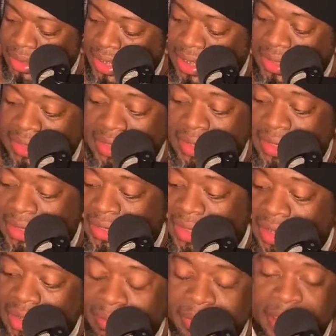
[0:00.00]
answer this
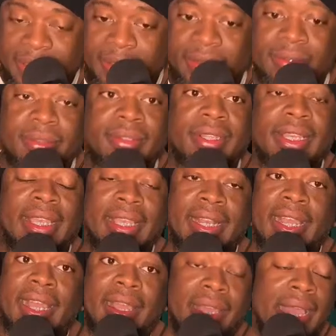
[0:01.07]
email, and
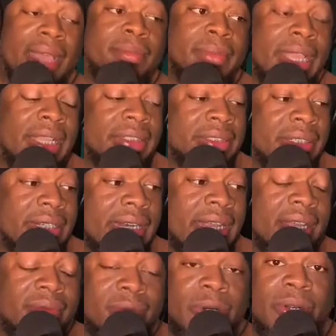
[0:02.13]
I'm actually going to
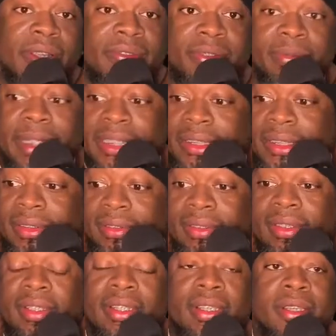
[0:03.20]
have more information.
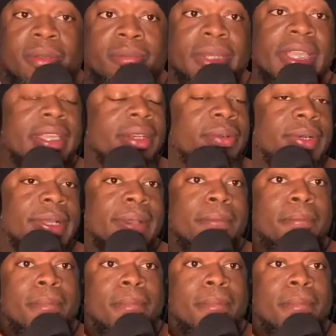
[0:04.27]
But anyway,